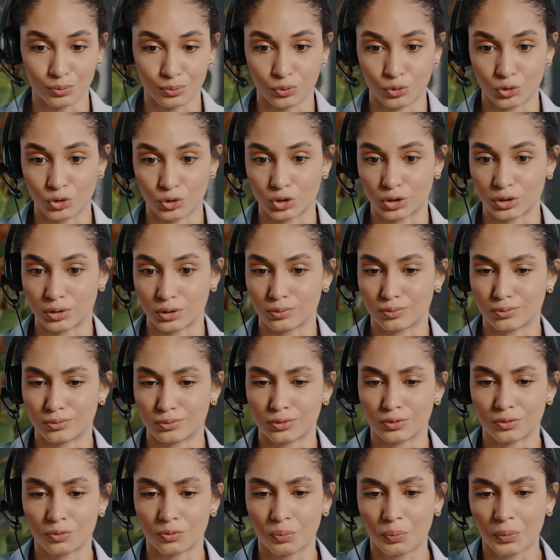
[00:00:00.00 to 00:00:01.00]
I would go
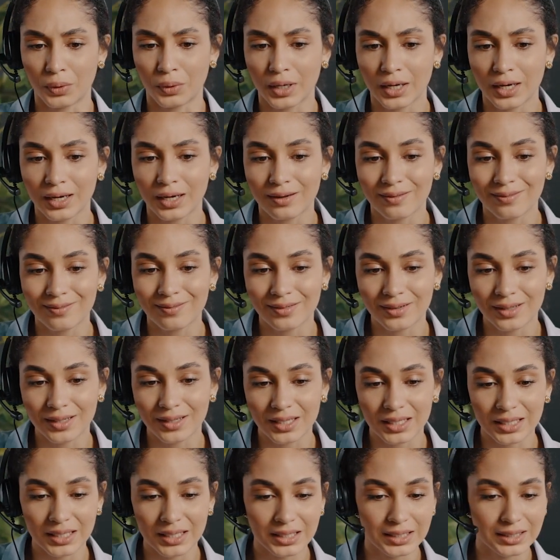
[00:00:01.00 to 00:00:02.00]
through if I was
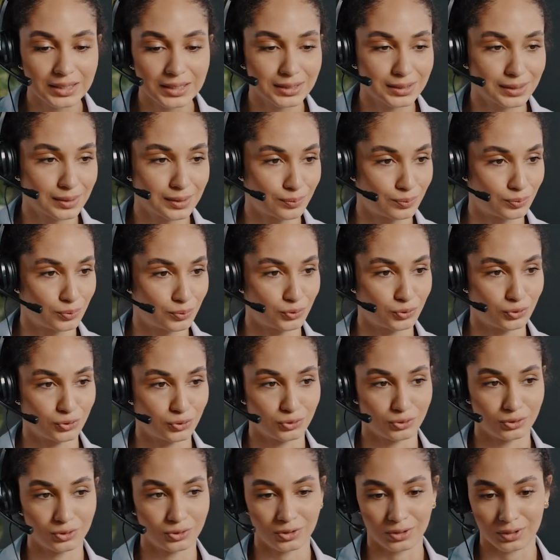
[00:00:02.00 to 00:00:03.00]
starting from
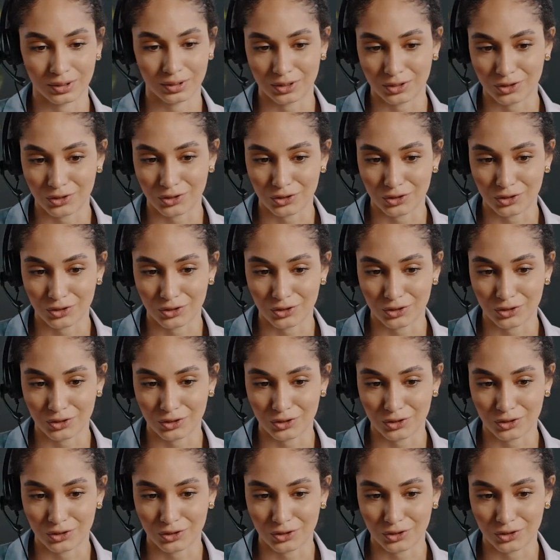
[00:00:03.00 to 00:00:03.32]
scratch again.